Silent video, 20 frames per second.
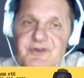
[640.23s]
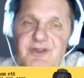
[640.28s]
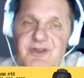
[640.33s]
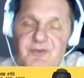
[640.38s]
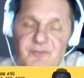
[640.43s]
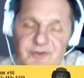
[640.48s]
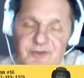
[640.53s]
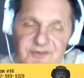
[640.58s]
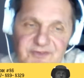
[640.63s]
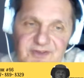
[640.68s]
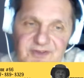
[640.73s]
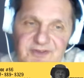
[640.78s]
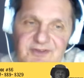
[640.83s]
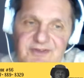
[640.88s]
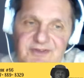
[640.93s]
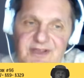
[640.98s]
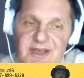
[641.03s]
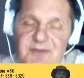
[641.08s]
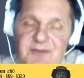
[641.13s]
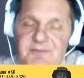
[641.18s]
can visit
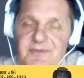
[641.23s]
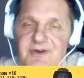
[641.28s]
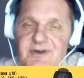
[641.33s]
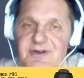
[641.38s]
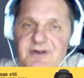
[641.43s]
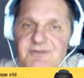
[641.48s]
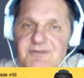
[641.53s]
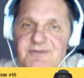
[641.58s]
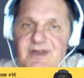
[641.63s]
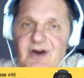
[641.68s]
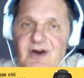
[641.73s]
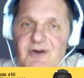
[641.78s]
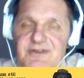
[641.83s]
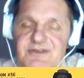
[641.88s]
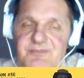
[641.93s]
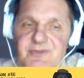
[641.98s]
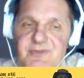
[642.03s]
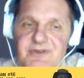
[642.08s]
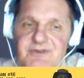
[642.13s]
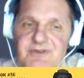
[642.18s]
them. Now
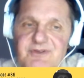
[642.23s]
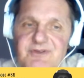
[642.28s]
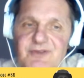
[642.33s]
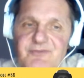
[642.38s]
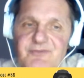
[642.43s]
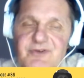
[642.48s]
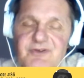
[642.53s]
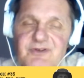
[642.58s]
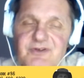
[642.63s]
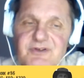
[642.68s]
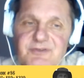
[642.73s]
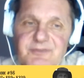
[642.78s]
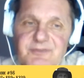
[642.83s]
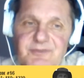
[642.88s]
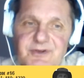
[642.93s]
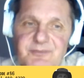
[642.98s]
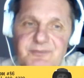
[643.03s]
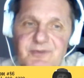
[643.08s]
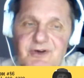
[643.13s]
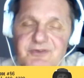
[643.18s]
it's a bit difficult
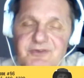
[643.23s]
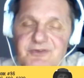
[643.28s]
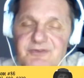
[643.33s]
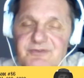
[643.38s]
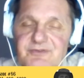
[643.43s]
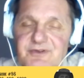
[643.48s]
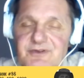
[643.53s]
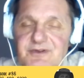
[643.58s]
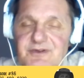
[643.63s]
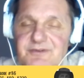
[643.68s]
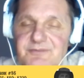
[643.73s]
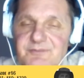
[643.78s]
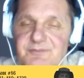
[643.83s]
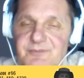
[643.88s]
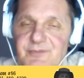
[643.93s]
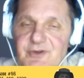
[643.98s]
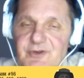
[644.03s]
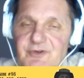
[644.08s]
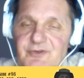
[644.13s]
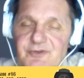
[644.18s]
about
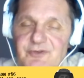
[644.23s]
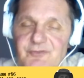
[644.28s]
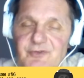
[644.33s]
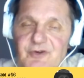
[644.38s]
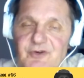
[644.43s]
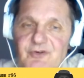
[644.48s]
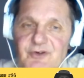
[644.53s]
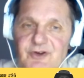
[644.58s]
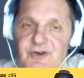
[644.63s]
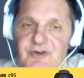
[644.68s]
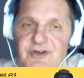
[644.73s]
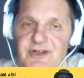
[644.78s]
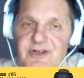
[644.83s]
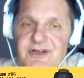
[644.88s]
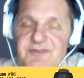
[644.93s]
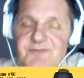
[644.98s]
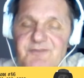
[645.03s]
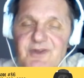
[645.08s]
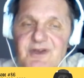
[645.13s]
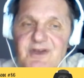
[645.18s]
because of
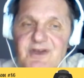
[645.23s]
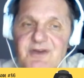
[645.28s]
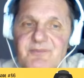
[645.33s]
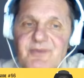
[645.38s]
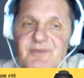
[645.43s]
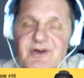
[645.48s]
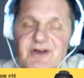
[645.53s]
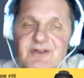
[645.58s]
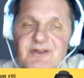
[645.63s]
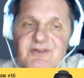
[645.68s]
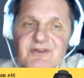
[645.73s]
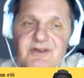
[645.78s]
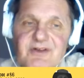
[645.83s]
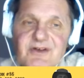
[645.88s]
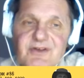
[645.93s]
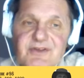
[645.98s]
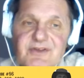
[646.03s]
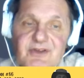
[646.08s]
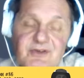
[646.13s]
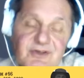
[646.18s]
Corona, but
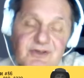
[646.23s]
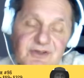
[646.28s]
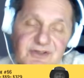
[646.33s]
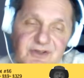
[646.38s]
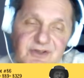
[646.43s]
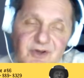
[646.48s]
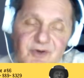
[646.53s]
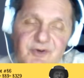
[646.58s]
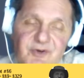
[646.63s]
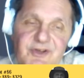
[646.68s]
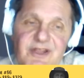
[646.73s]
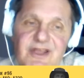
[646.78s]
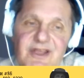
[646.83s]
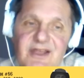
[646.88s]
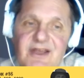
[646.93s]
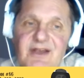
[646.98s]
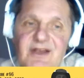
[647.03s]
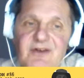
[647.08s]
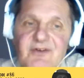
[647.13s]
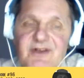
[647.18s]
you can go
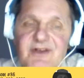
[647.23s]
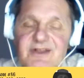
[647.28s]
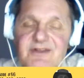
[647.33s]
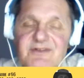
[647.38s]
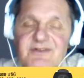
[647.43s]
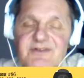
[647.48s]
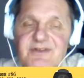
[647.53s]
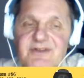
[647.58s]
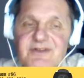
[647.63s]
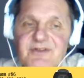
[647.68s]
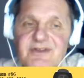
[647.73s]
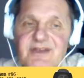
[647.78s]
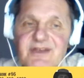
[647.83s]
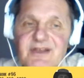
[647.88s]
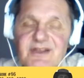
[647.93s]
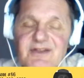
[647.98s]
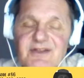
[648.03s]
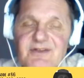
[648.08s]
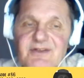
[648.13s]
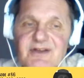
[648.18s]
there and you
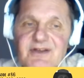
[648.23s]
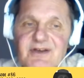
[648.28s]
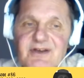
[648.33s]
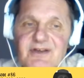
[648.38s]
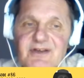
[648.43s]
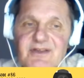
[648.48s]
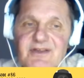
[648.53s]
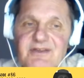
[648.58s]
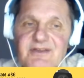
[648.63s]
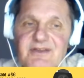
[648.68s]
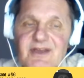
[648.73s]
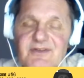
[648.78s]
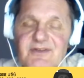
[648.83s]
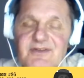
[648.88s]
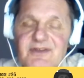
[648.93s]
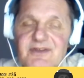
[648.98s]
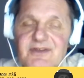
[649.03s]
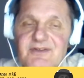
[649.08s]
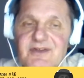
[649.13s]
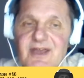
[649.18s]
can
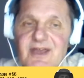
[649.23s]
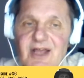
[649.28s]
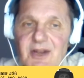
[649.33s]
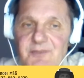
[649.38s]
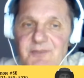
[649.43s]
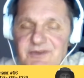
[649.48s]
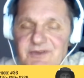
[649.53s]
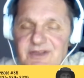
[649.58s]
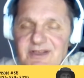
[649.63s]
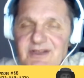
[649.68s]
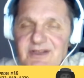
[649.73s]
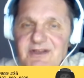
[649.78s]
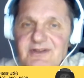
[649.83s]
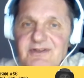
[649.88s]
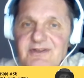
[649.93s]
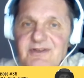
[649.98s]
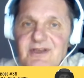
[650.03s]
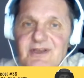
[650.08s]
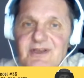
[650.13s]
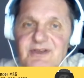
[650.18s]
get help
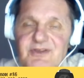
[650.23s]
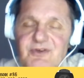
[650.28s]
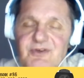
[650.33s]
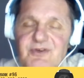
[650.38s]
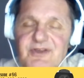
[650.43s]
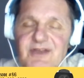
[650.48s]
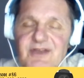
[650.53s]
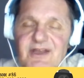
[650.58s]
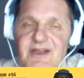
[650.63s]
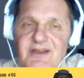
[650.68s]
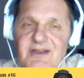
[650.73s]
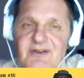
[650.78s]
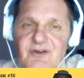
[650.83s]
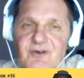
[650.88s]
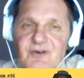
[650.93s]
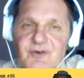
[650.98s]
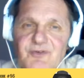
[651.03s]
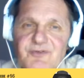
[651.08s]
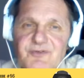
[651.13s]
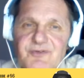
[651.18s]
there. You can
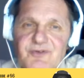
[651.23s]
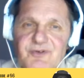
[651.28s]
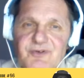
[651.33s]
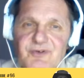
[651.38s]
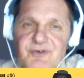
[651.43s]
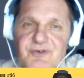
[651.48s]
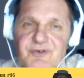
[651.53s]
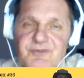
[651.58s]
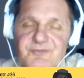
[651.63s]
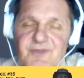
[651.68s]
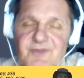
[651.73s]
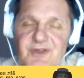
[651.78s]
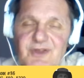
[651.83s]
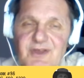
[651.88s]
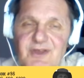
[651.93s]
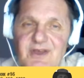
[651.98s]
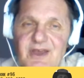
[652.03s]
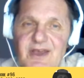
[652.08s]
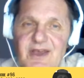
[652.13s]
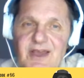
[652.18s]
also
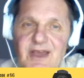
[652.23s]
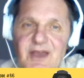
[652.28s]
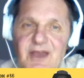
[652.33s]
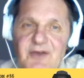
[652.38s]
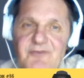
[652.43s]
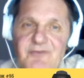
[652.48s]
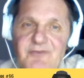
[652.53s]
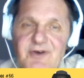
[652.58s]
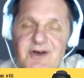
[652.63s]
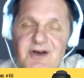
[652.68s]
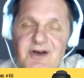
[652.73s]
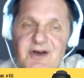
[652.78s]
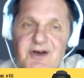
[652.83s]
have